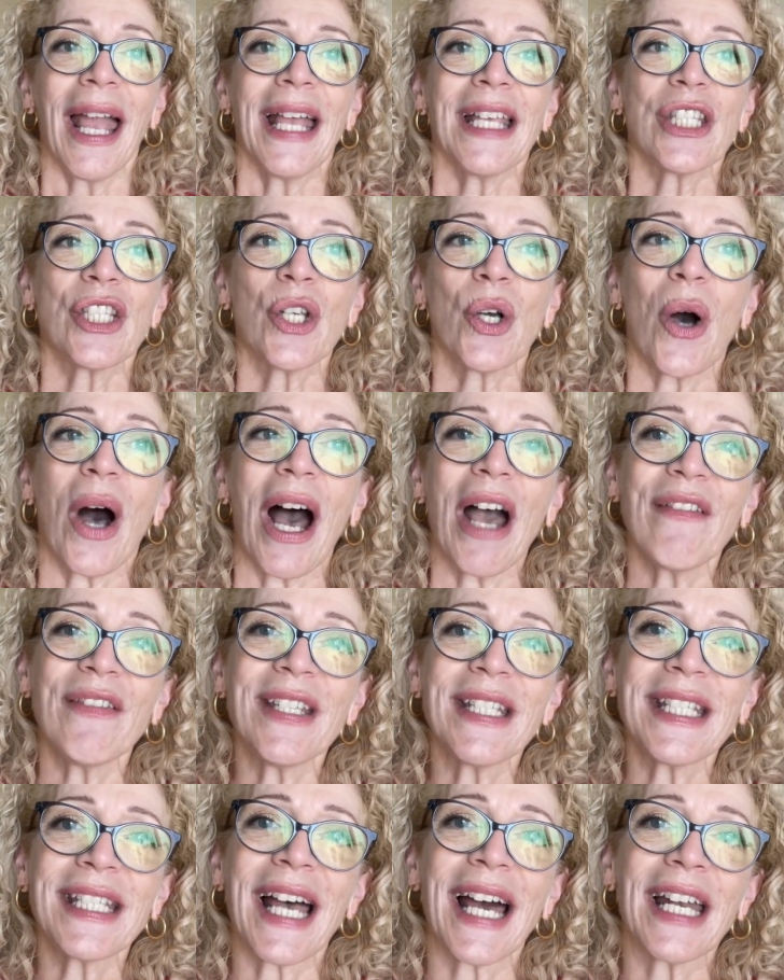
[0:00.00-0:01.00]
so i've
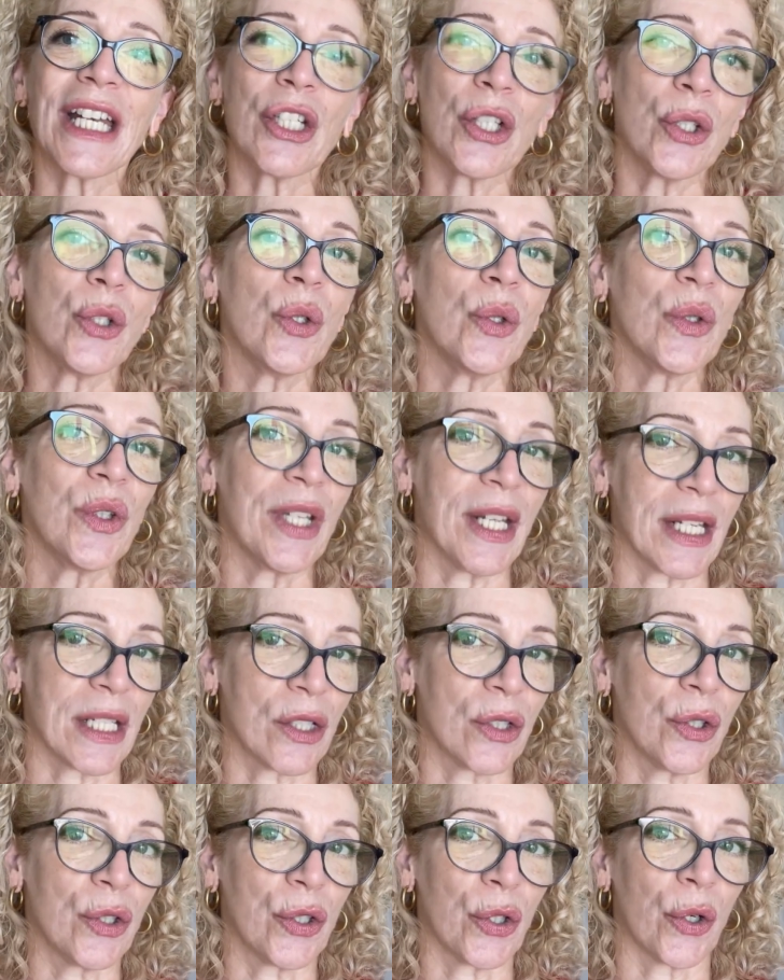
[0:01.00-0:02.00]
decided to do this
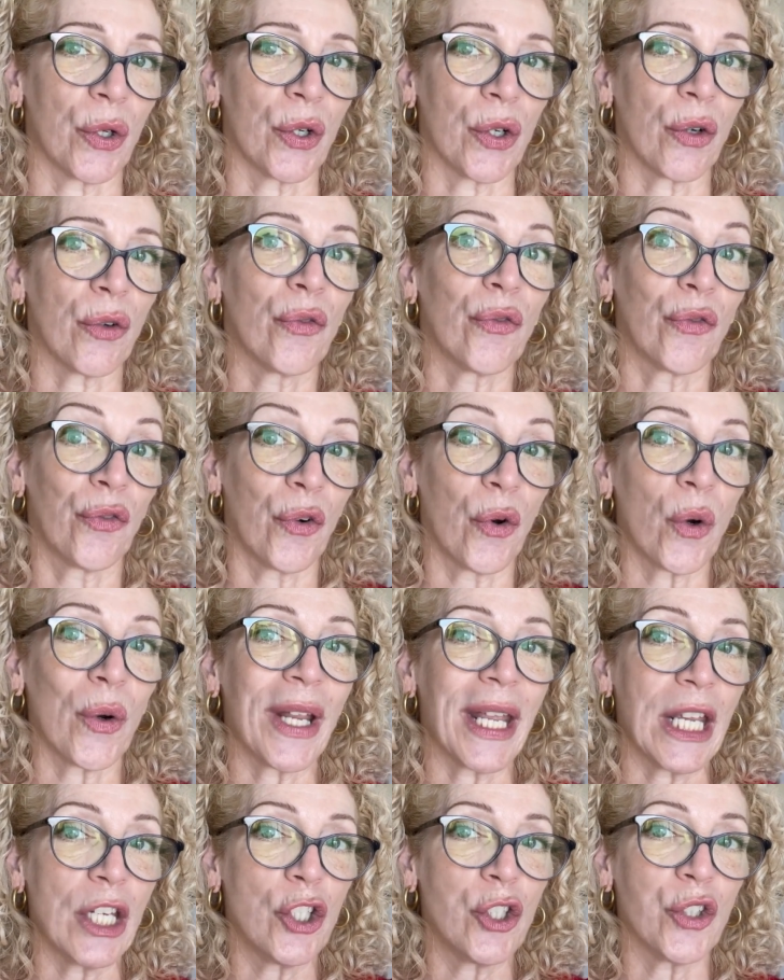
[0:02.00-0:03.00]
tutorial
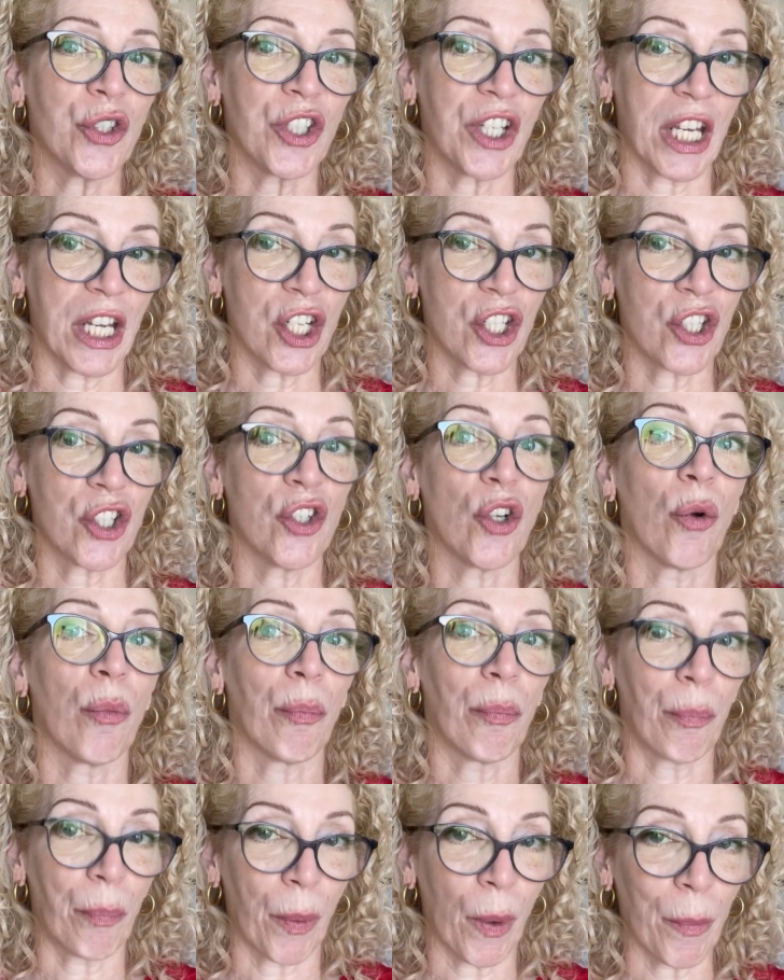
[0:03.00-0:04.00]
for educational
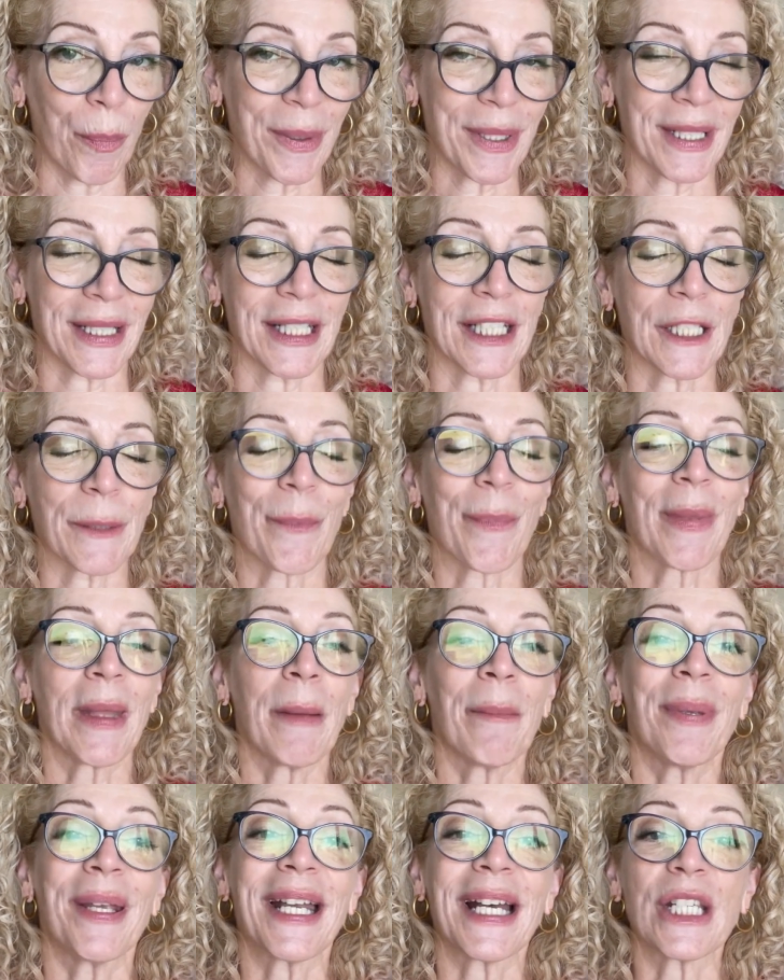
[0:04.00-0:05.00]
purposes
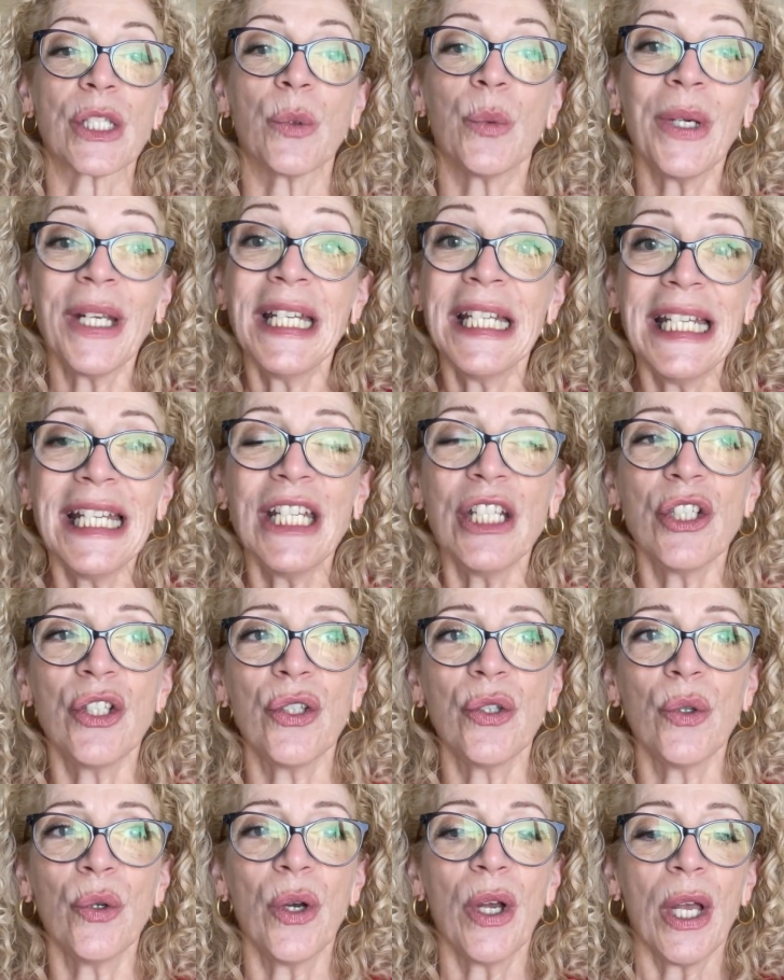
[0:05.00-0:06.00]
because we need
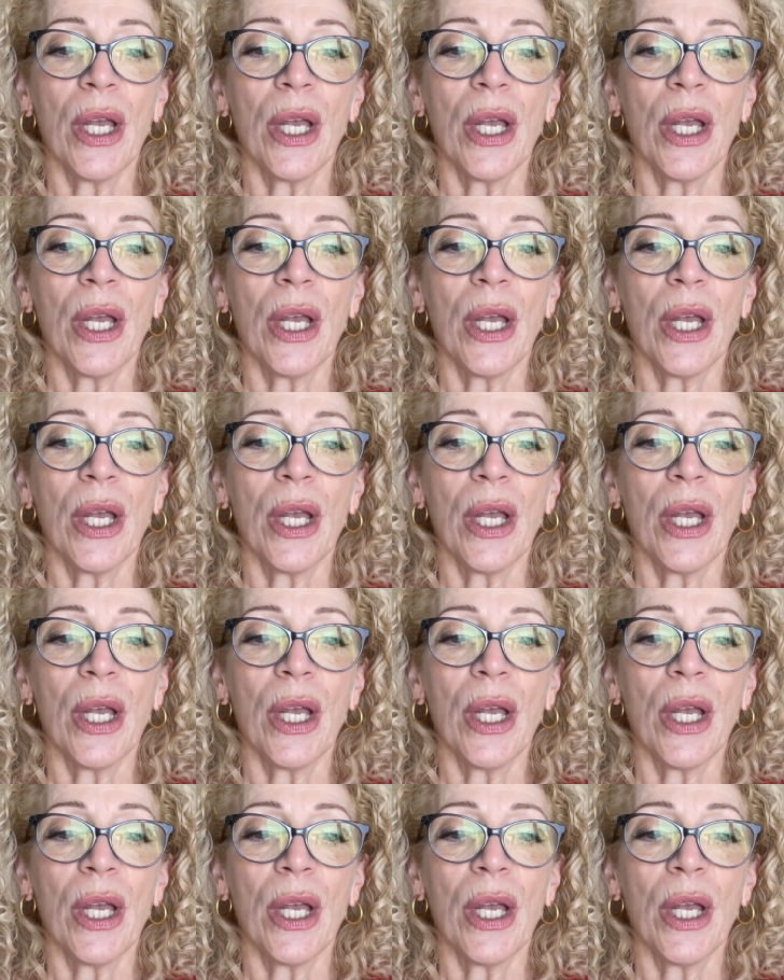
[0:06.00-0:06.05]
to